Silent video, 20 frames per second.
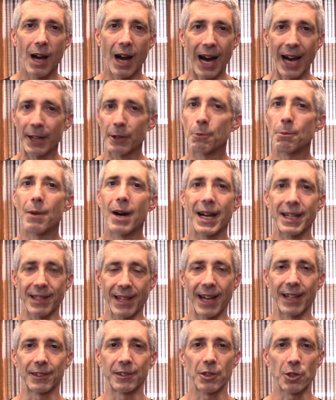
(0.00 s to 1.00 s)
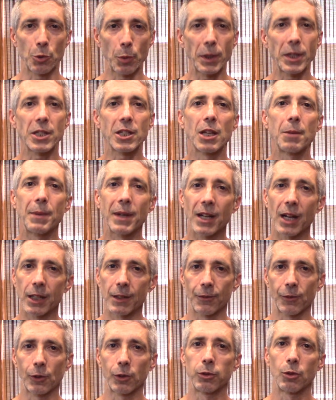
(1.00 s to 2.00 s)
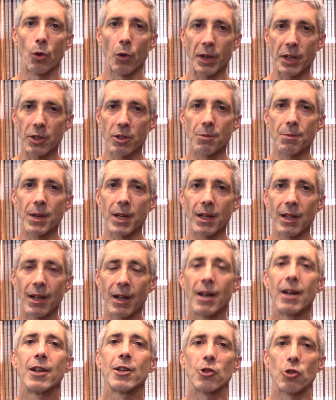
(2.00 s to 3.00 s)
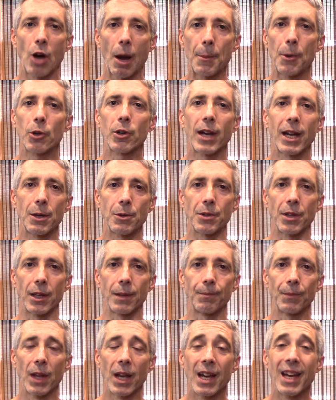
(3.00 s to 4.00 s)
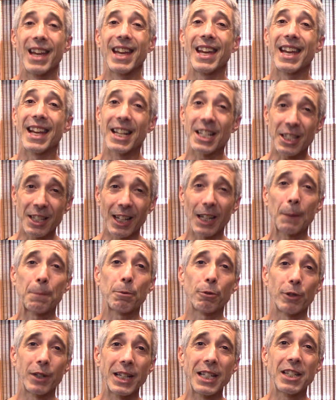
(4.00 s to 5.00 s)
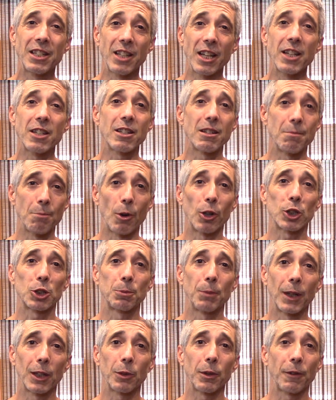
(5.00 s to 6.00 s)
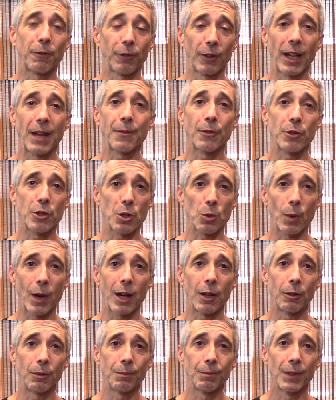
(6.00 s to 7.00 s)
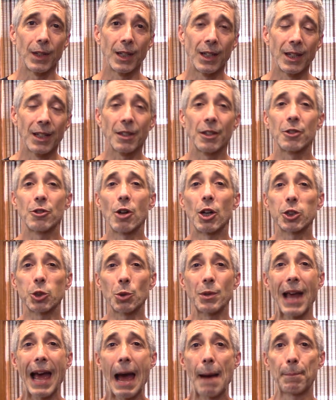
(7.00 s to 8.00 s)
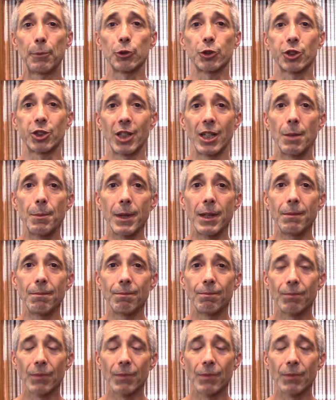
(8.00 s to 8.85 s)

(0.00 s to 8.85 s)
I don't mind that. The sweetness can be kind of cloying to me, so I'm okay with it. It's got a pretty decent marshmallowy flavor as well. There's also an apple cinnamon.